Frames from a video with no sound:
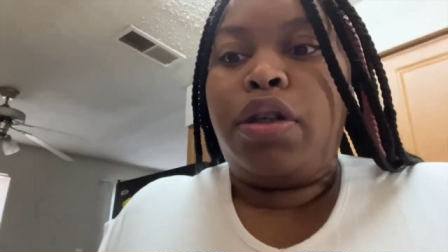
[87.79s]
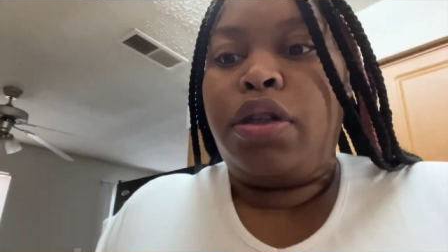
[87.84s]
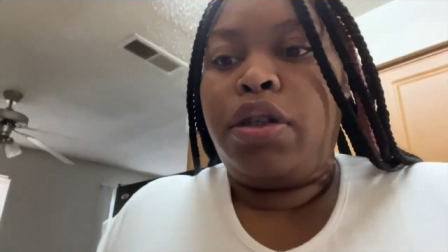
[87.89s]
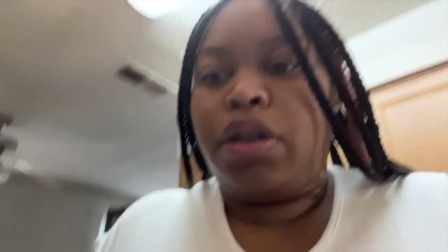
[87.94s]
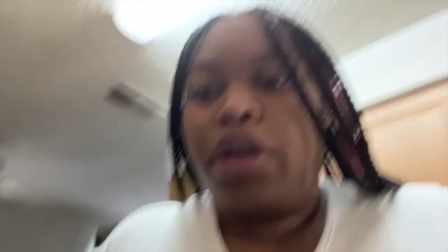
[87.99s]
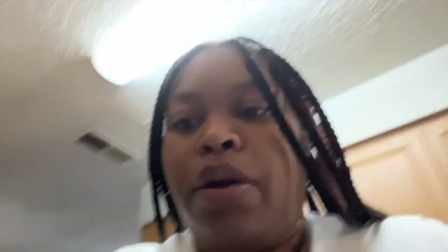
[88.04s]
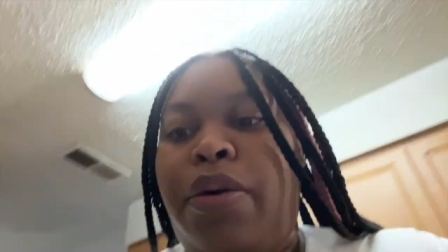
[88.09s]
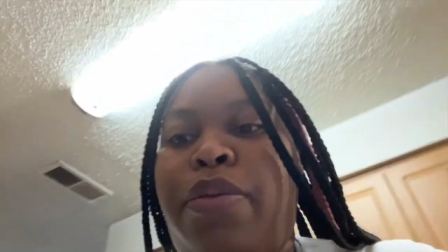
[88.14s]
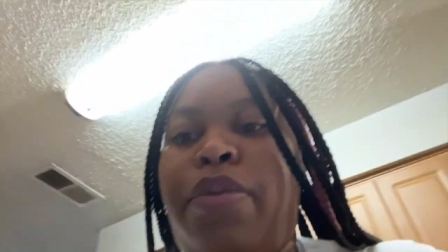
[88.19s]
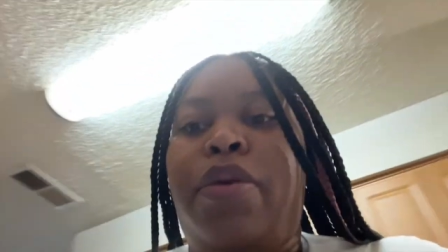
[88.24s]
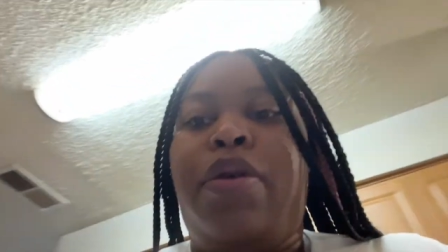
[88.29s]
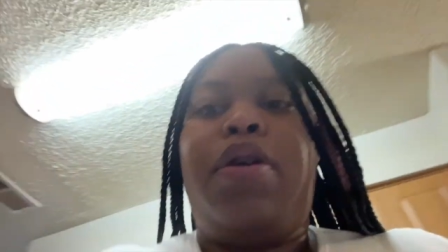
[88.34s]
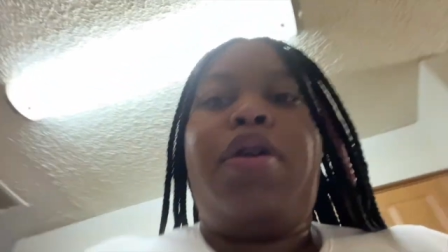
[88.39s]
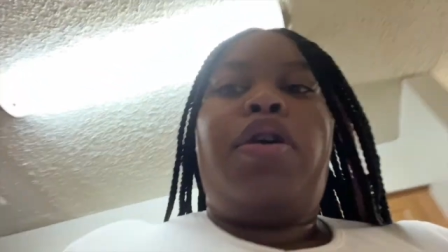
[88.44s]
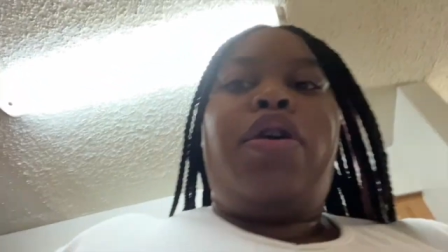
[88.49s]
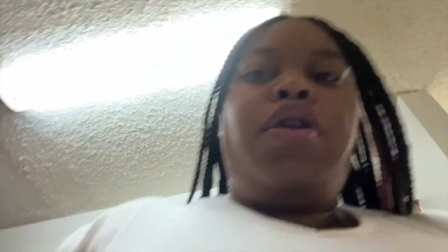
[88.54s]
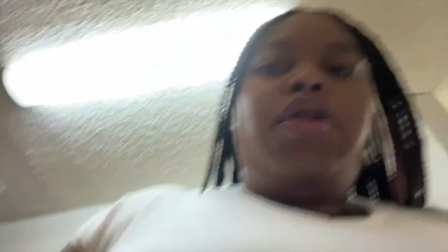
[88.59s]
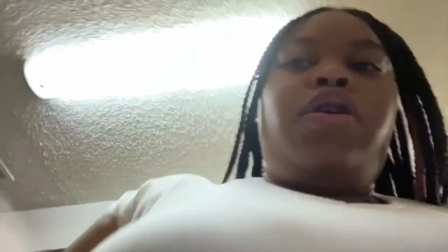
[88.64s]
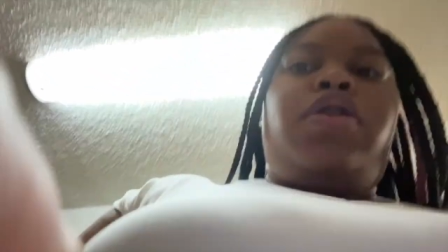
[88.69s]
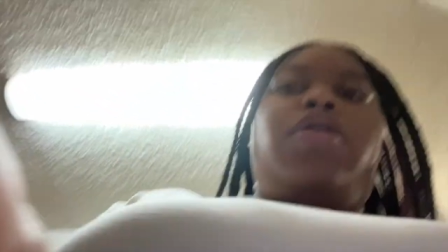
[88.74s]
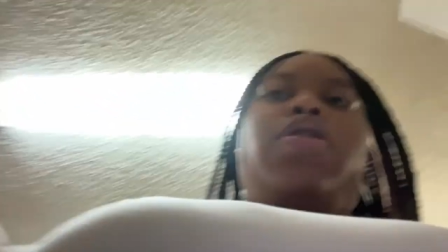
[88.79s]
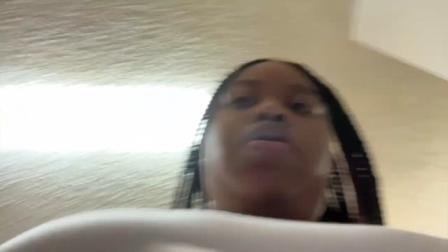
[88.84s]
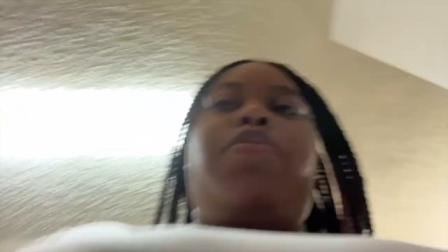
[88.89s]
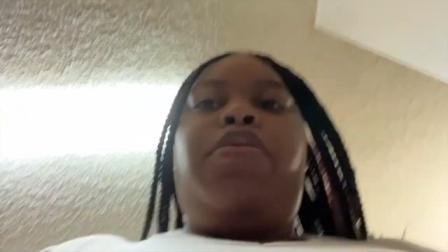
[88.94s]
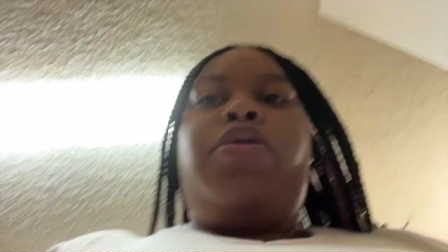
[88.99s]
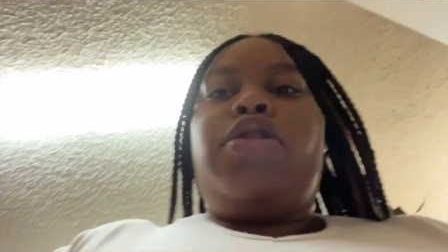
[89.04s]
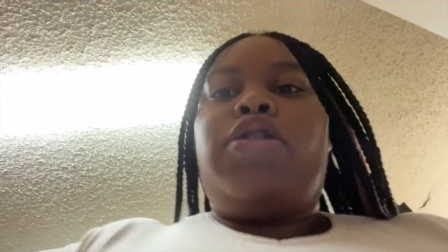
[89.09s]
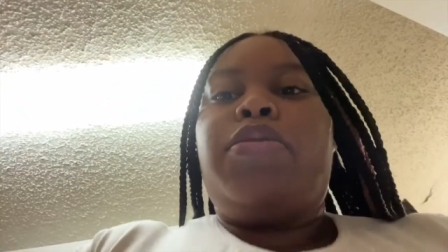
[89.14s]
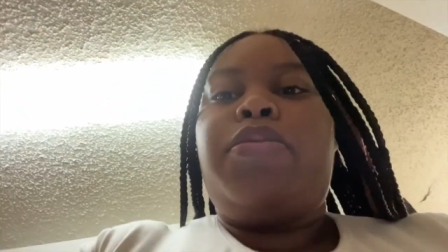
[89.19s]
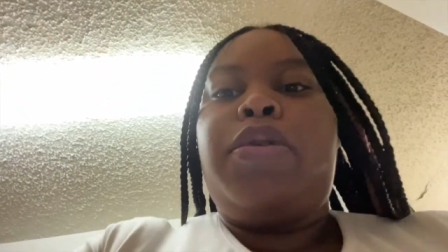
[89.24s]
So let me
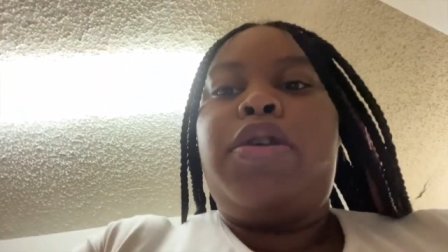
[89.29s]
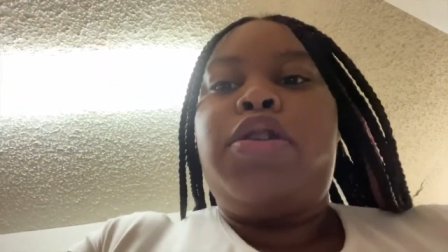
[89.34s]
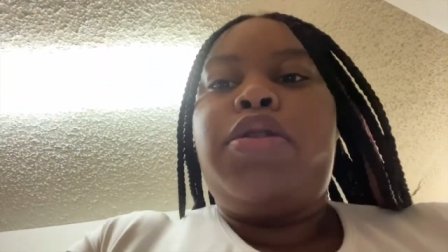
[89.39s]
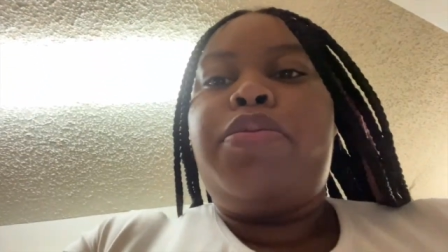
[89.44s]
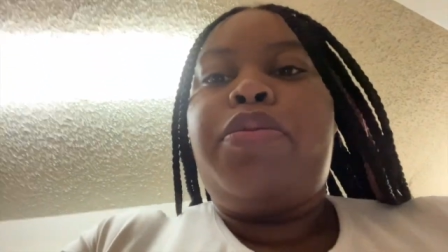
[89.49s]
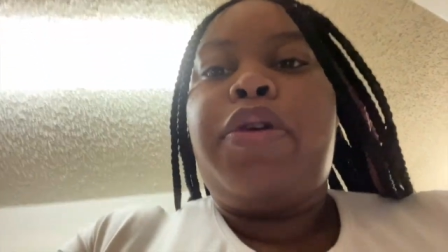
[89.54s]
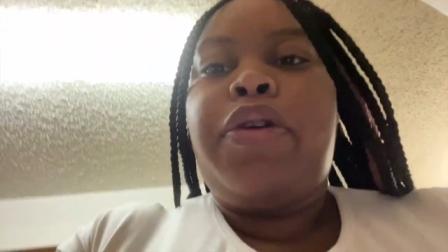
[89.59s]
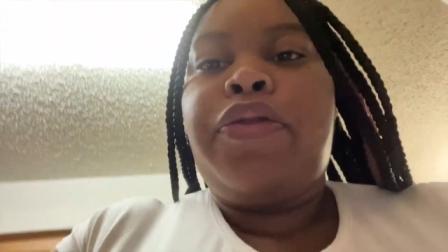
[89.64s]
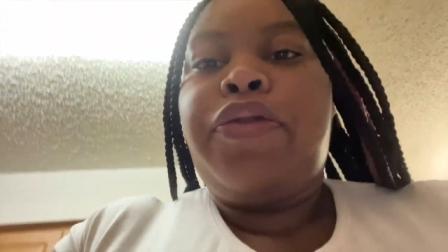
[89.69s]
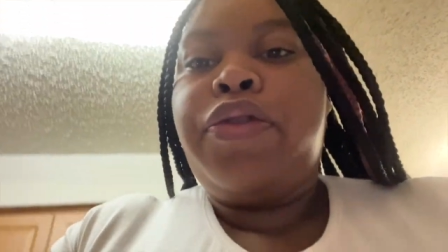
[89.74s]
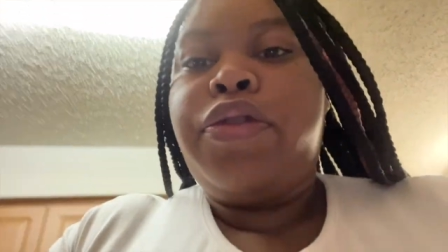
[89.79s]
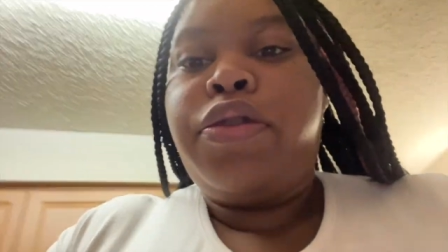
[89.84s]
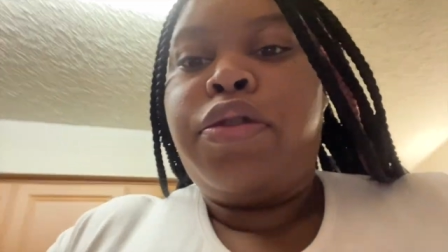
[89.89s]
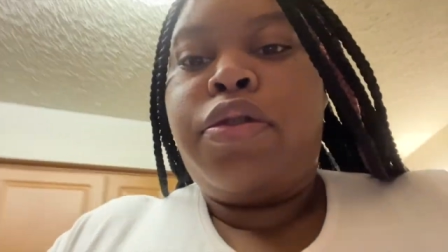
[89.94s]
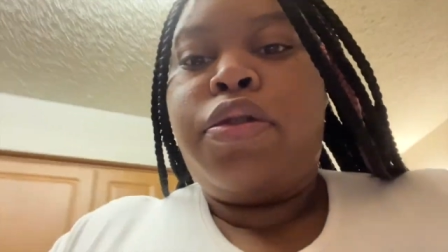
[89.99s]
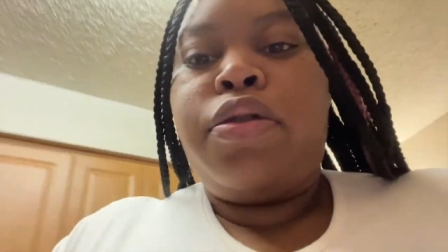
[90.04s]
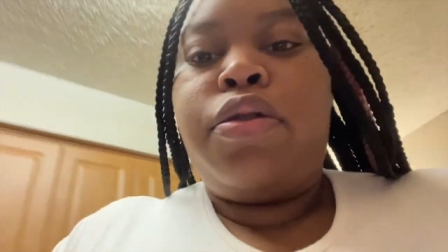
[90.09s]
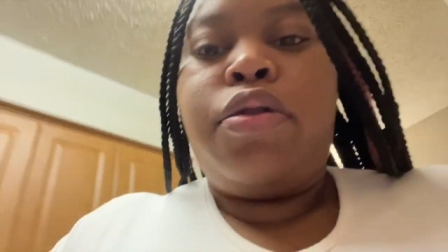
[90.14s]
just make some breakfast.